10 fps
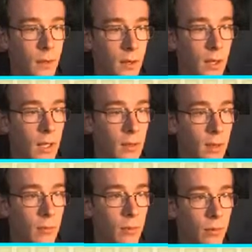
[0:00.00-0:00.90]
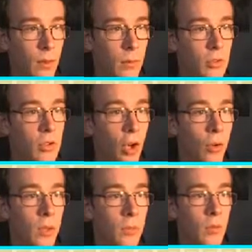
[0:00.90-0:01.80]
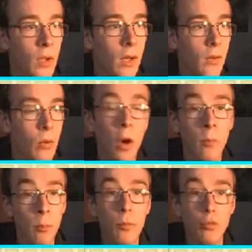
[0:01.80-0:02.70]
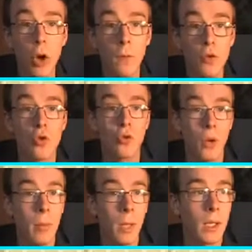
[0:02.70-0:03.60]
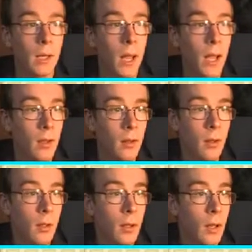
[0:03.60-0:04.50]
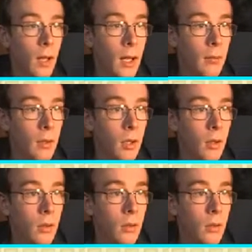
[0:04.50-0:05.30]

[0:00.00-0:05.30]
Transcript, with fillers: Yes, I'm, I'm restoring them to full health. Rough, rough straight back there. I am not...